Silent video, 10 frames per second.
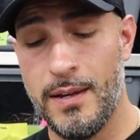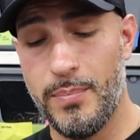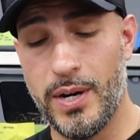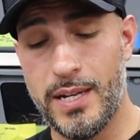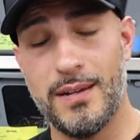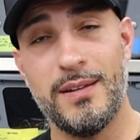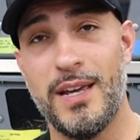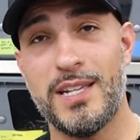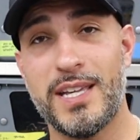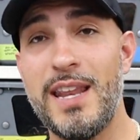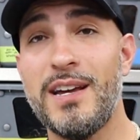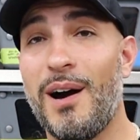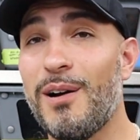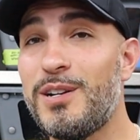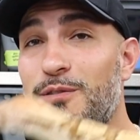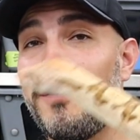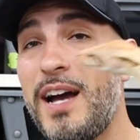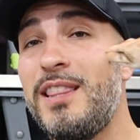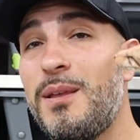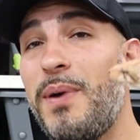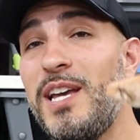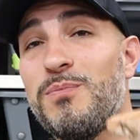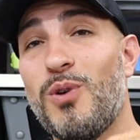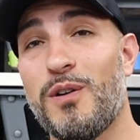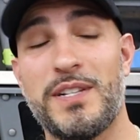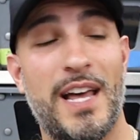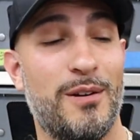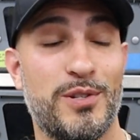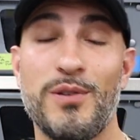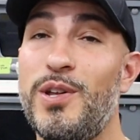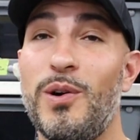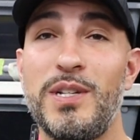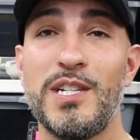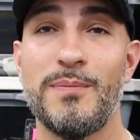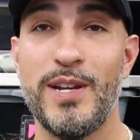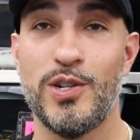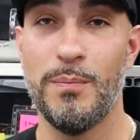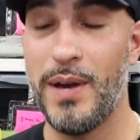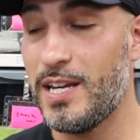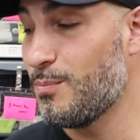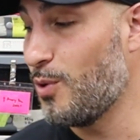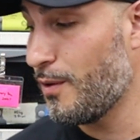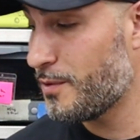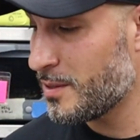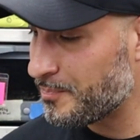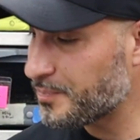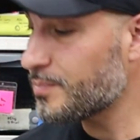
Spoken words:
But it's getting hard to find the base morphs now, so don't dismiss your base morphs.